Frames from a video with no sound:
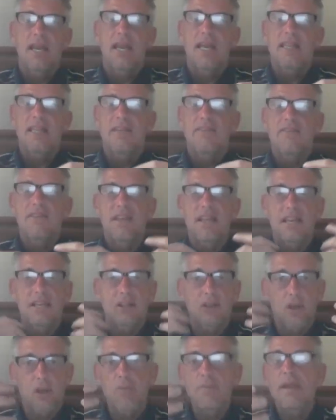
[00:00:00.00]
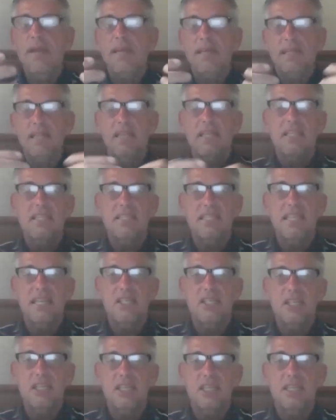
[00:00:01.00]
and they feel like they're making the
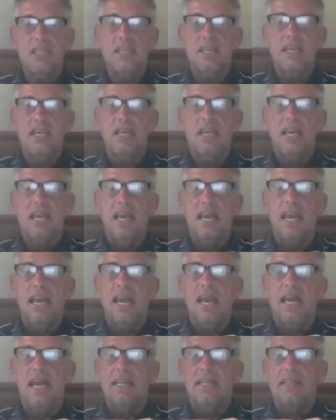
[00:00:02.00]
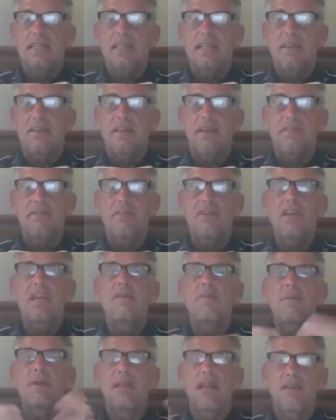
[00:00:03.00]
decision. And if you
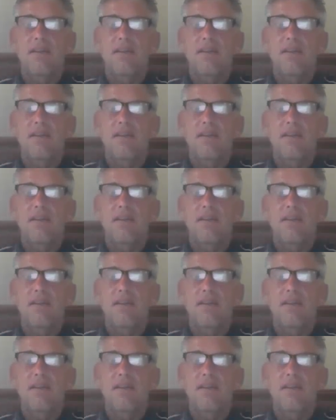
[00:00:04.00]
give them